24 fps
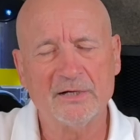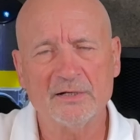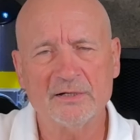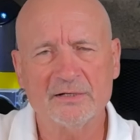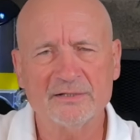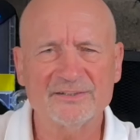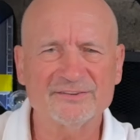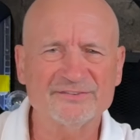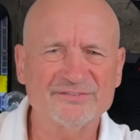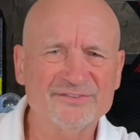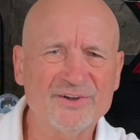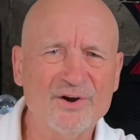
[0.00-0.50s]

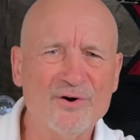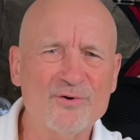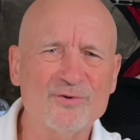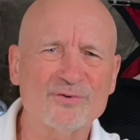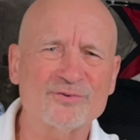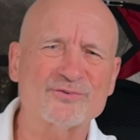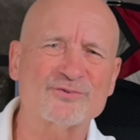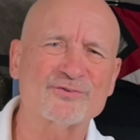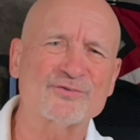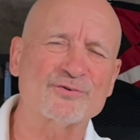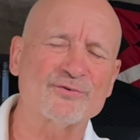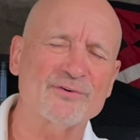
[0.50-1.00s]
There's
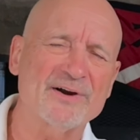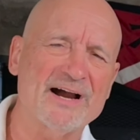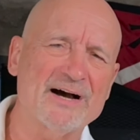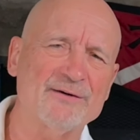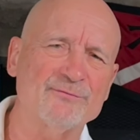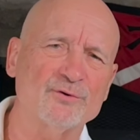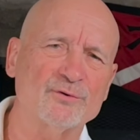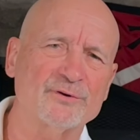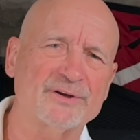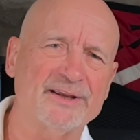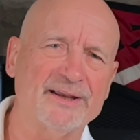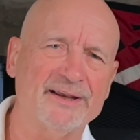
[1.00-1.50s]
no
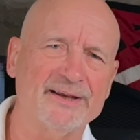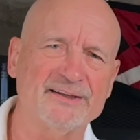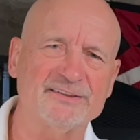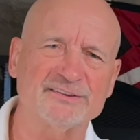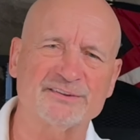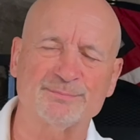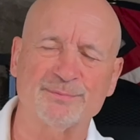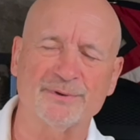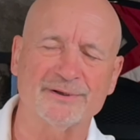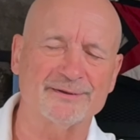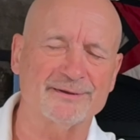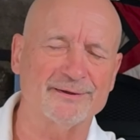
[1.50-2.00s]
travel case,
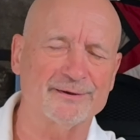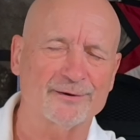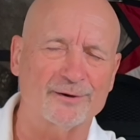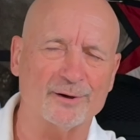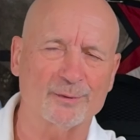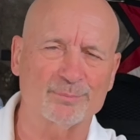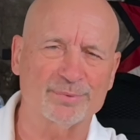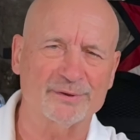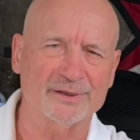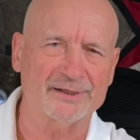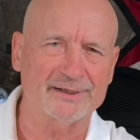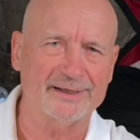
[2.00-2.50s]
but there are
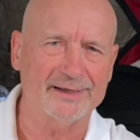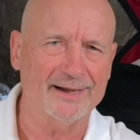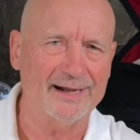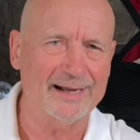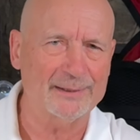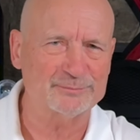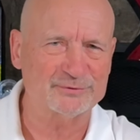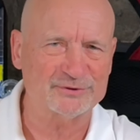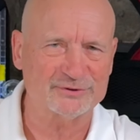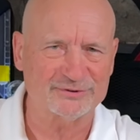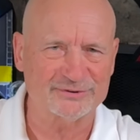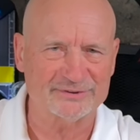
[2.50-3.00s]
plenty of
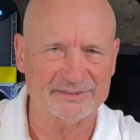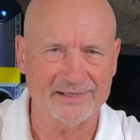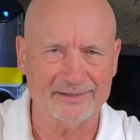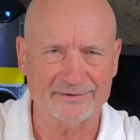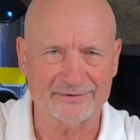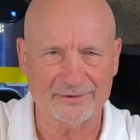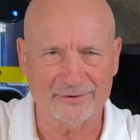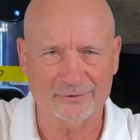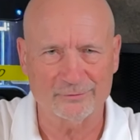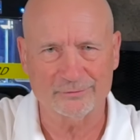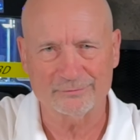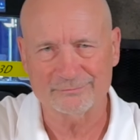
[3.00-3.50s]
options out
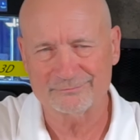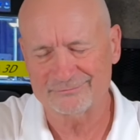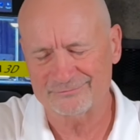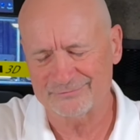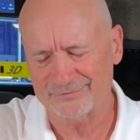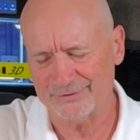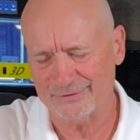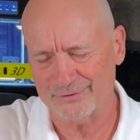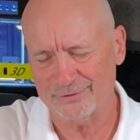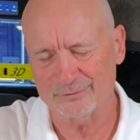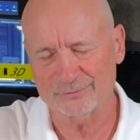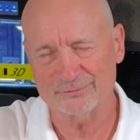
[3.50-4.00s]
there
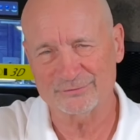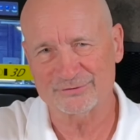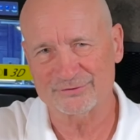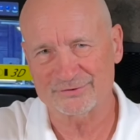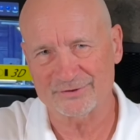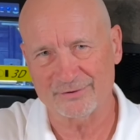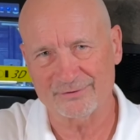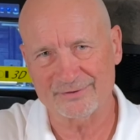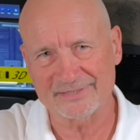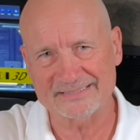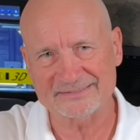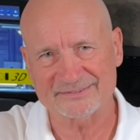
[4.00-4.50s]
for those,
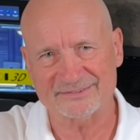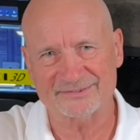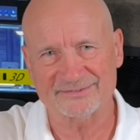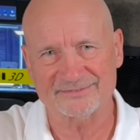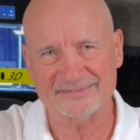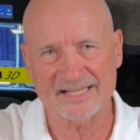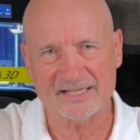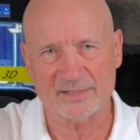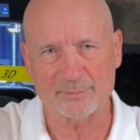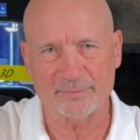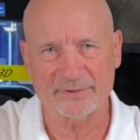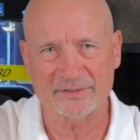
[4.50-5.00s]
so that's
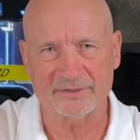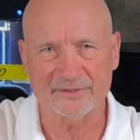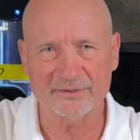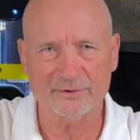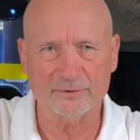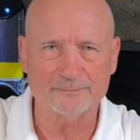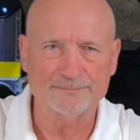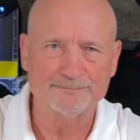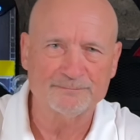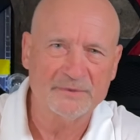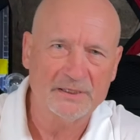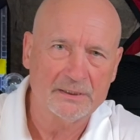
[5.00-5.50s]
not a big
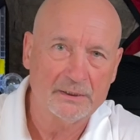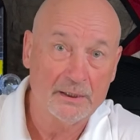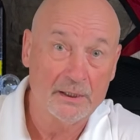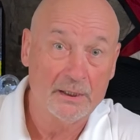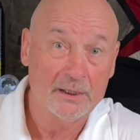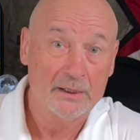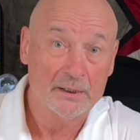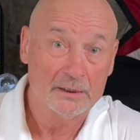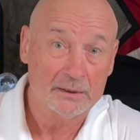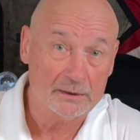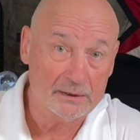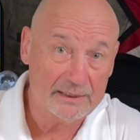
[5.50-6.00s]
deal.
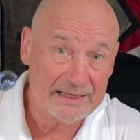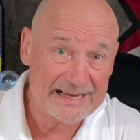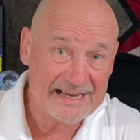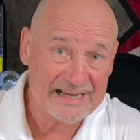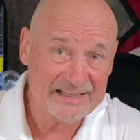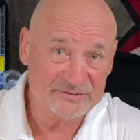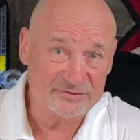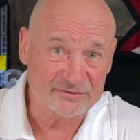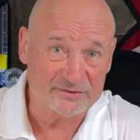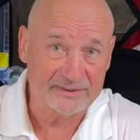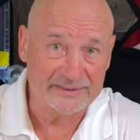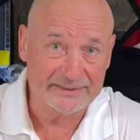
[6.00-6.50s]

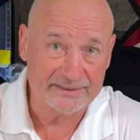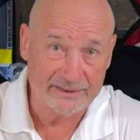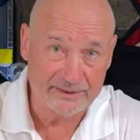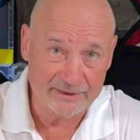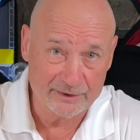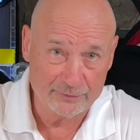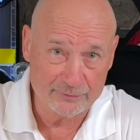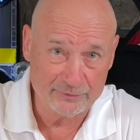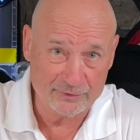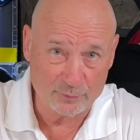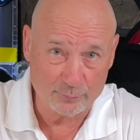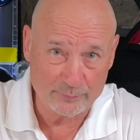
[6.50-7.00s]
Lastly,
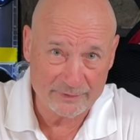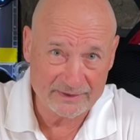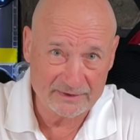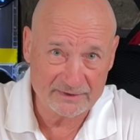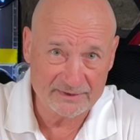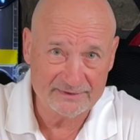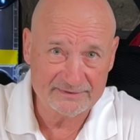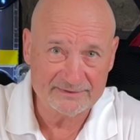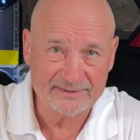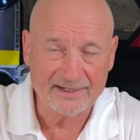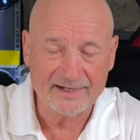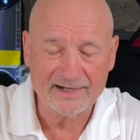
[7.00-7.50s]
here in New
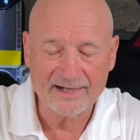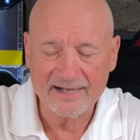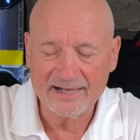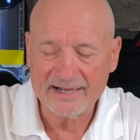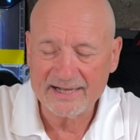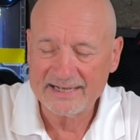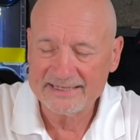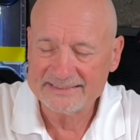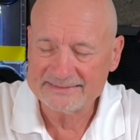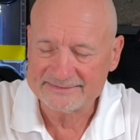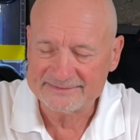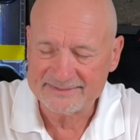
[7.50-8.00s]
England,
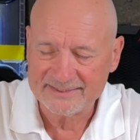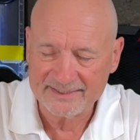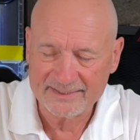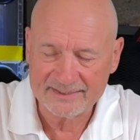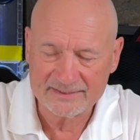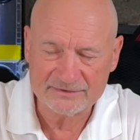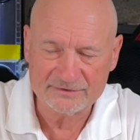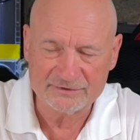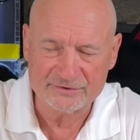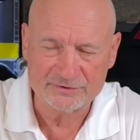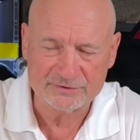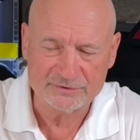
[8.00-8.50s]
I
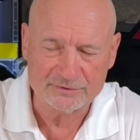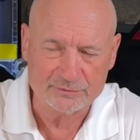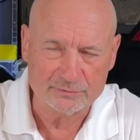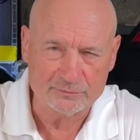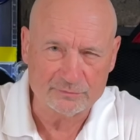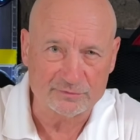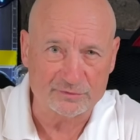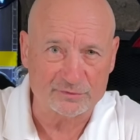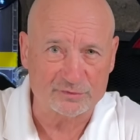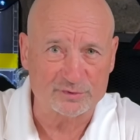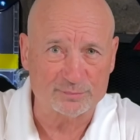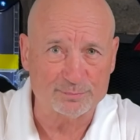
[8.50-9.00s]
tend to
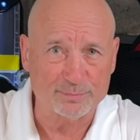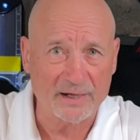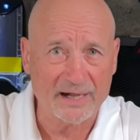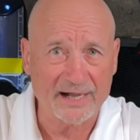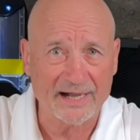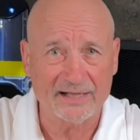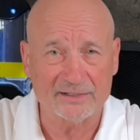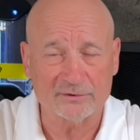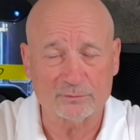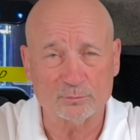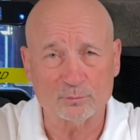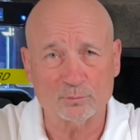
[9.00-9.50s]
use a
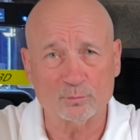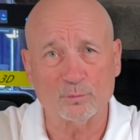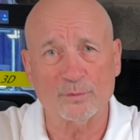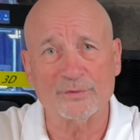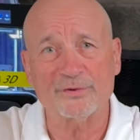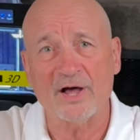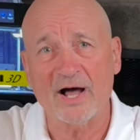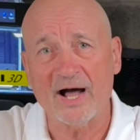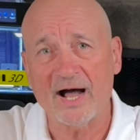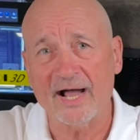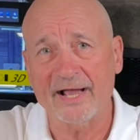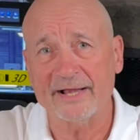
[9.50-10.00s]
spot with
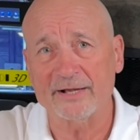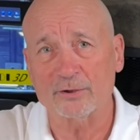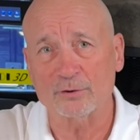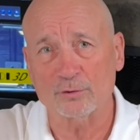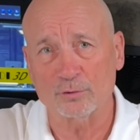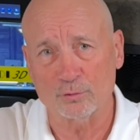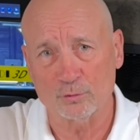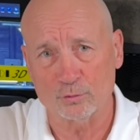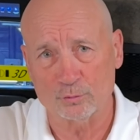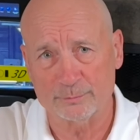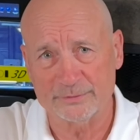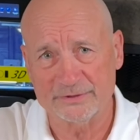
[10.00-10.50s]
higher
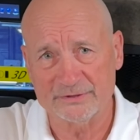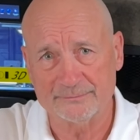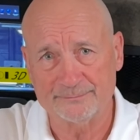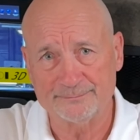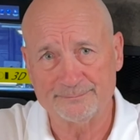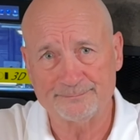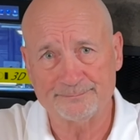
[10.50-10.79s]
lumen.